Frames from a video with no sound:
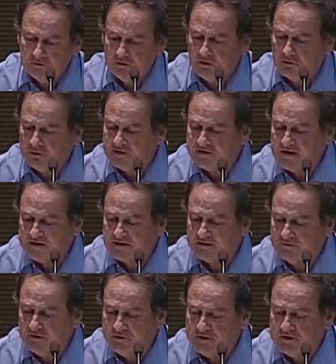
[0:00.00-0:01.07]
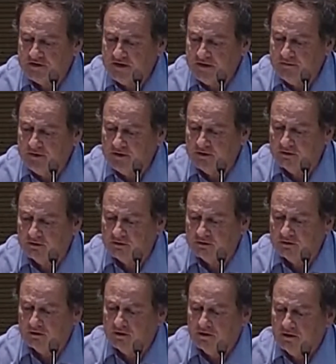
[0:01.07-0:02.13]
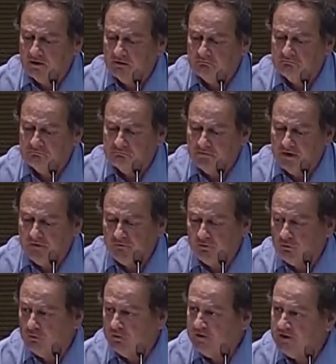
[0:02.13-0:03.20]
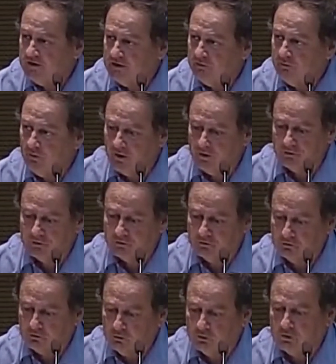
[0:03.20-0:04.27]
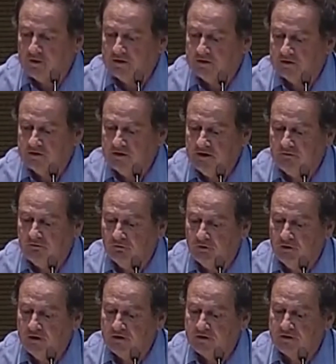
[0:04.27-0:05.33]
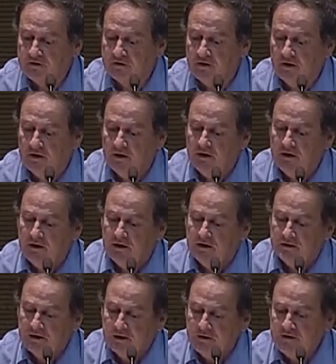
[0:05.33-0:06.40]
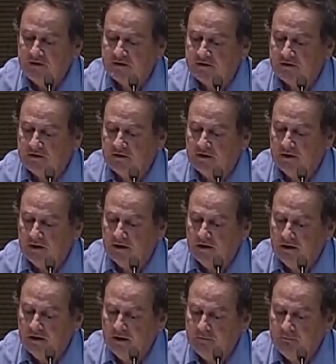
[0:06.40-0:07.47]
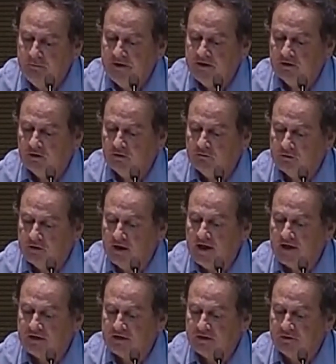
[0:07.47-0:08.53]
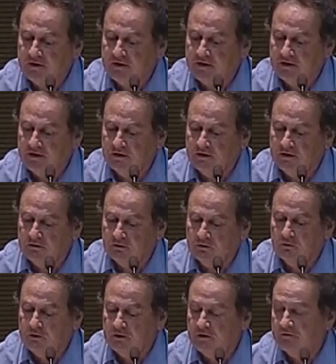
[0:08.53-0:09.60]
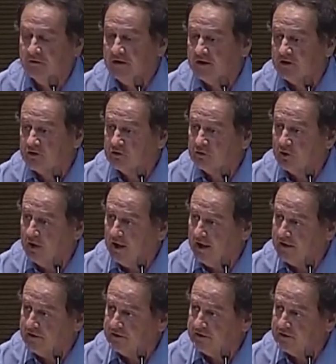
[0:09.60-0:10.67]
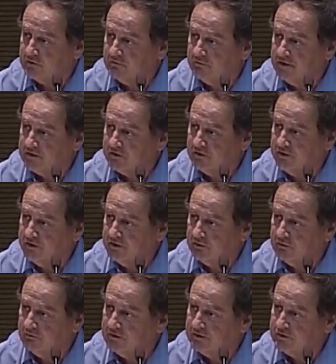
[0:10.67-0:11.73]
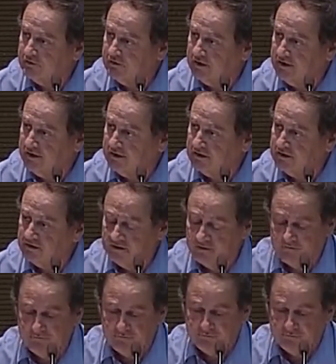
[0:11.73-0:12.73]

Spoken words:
So results are very similar. If you really want to look at the difference, there is a bit of clustering during the financial crisis, 2008-2009,